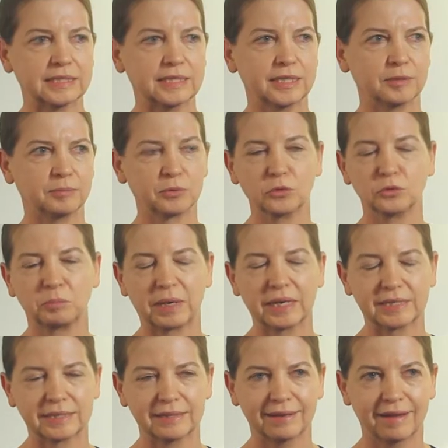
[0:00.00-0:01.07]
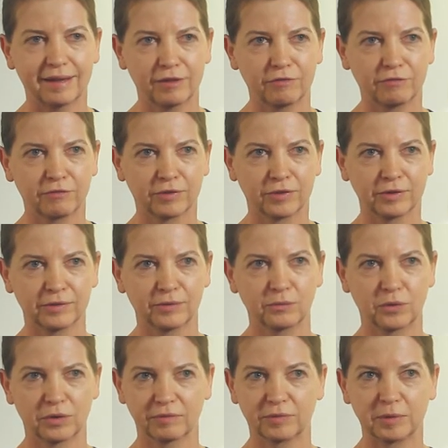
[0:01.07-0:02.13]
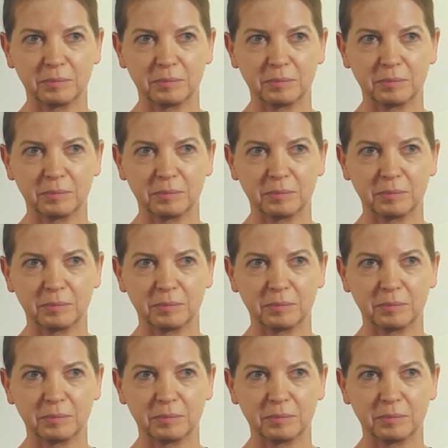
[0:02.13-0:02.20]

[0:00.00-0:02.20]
he had brought back to life one of the